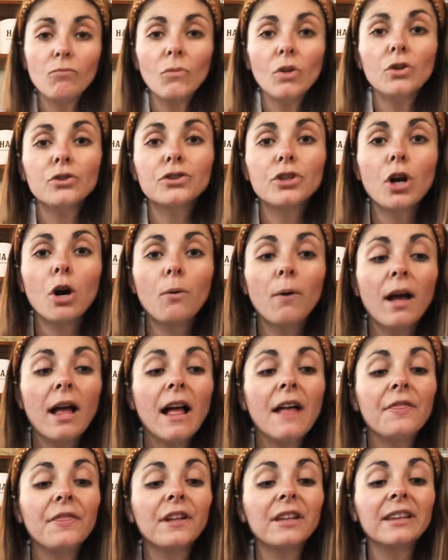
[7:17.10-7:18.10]
So
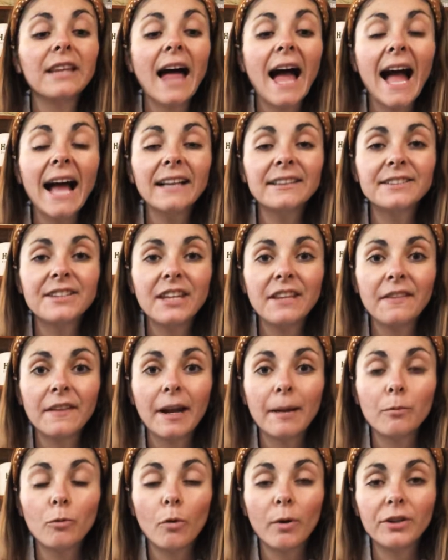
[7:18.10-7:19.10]
the last thing that
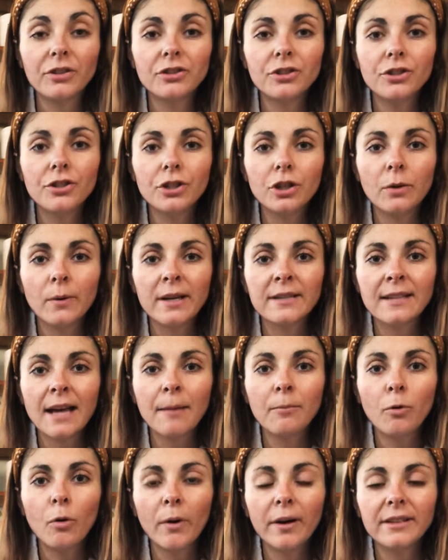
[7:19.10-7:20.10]
I'm going to do is
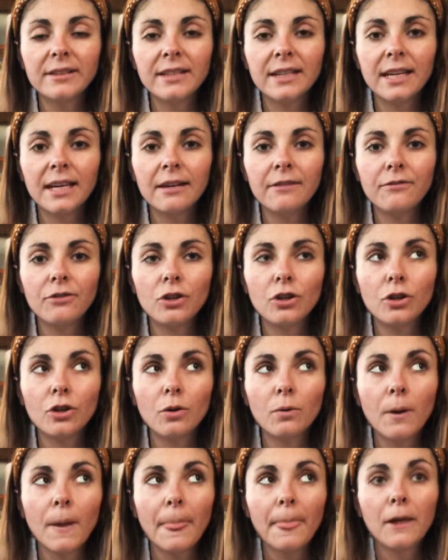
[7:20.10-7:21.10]
I'm going to give
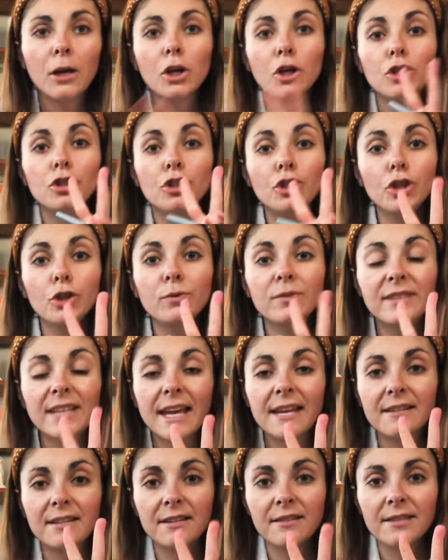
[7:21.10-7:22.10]
you 2
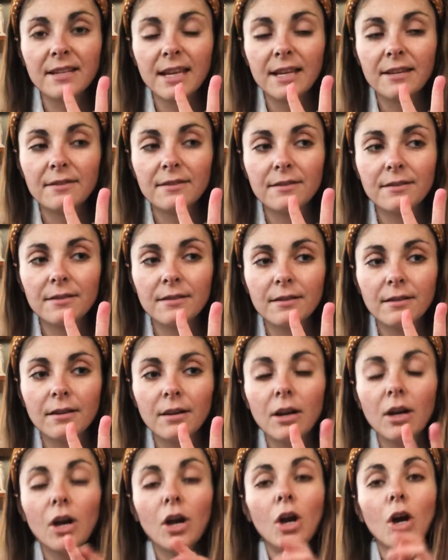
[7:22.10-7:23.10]
sentences.
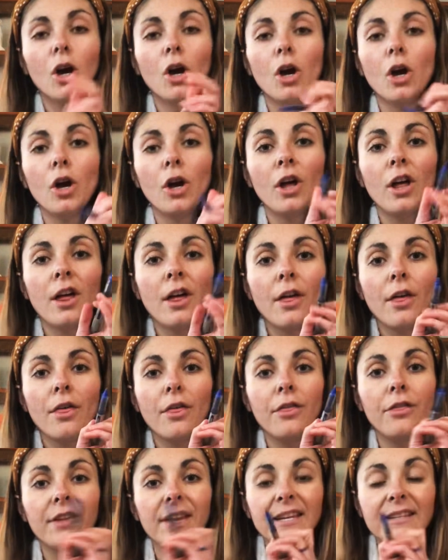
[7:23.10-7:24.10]

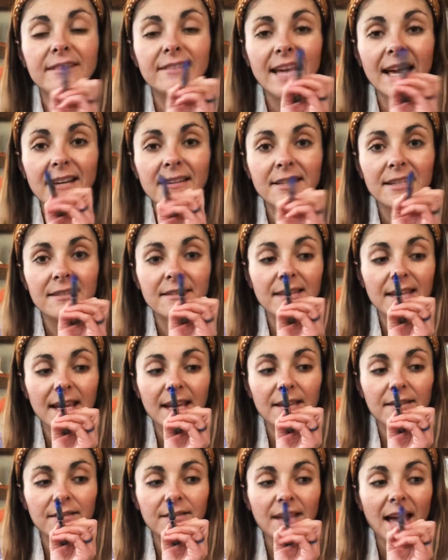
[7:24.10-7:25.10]
These
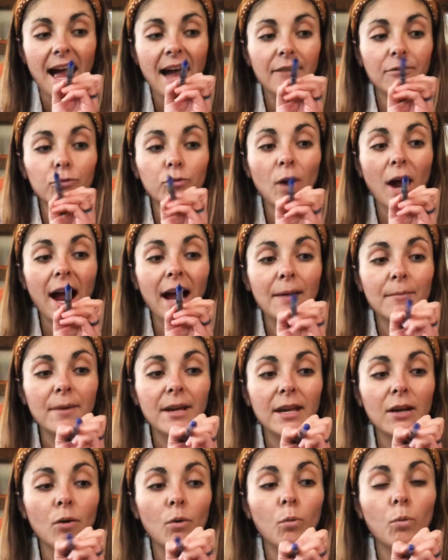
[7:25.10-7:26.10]
sentences have
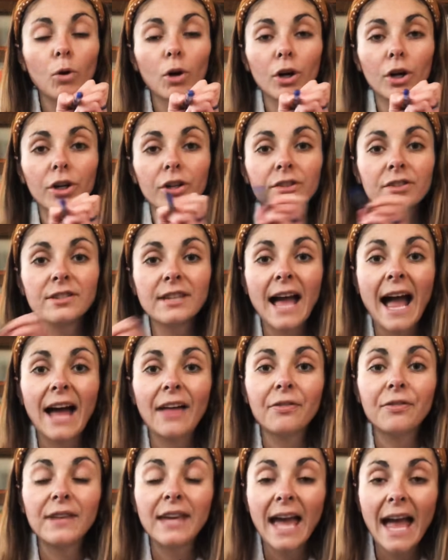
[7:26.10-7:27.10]
rhyming words
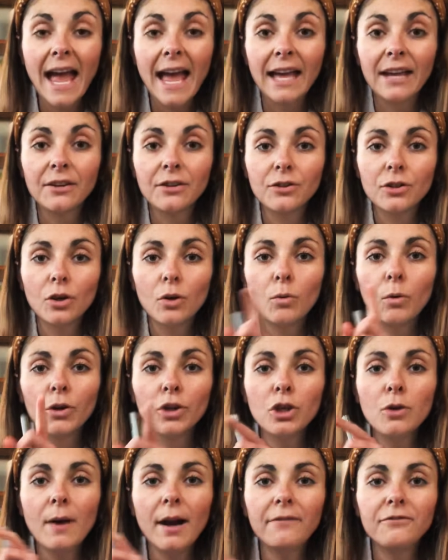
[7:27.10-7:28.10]
at the end. What
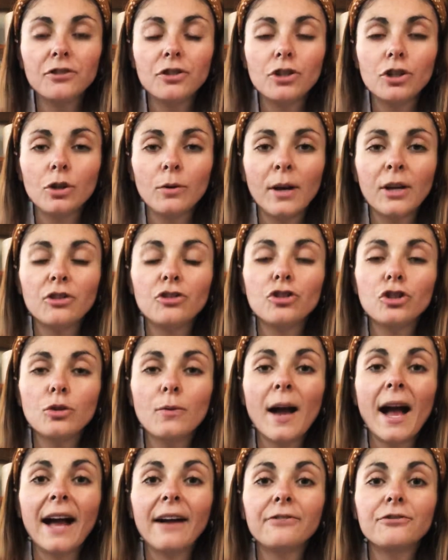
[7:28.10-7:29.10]
you have to do is you
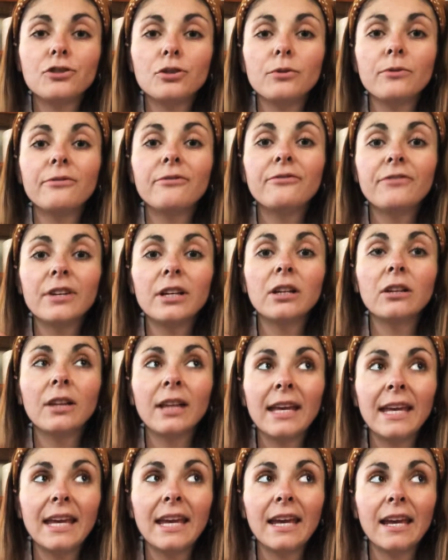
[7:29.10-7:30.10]
have to fill
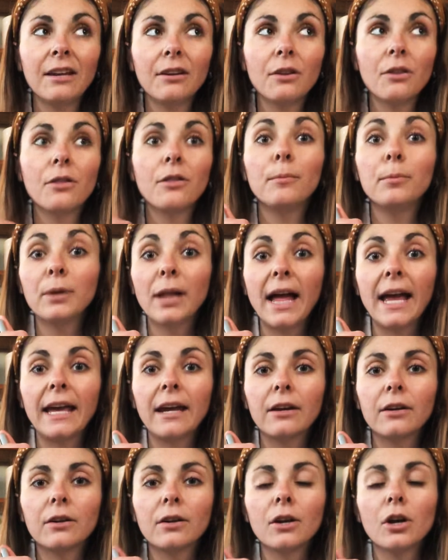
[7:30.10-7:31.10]
in the
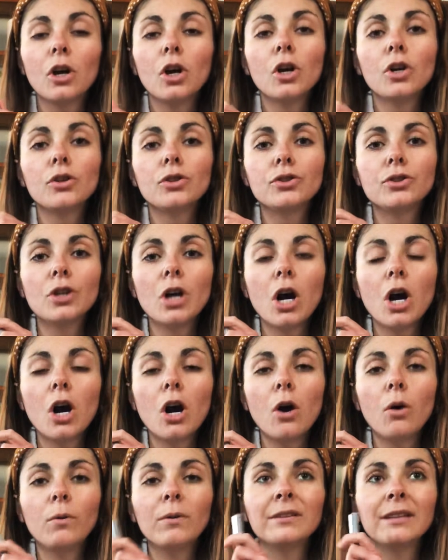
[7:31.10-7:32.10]
blank.
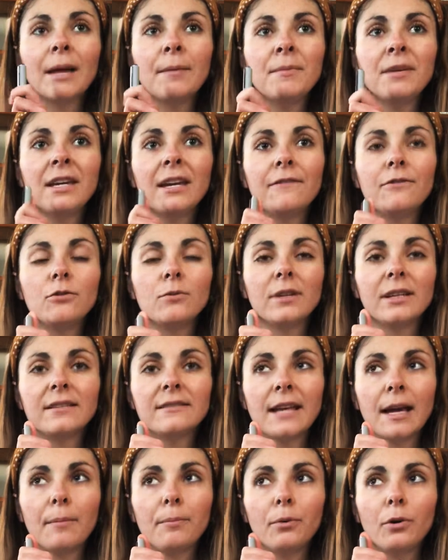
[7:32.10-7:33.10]
So let me give you an
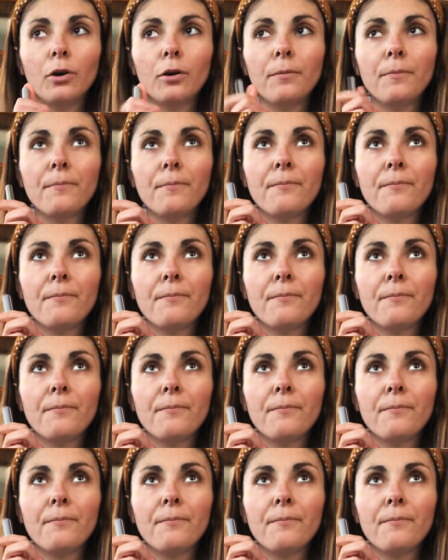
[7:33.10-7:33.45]
example.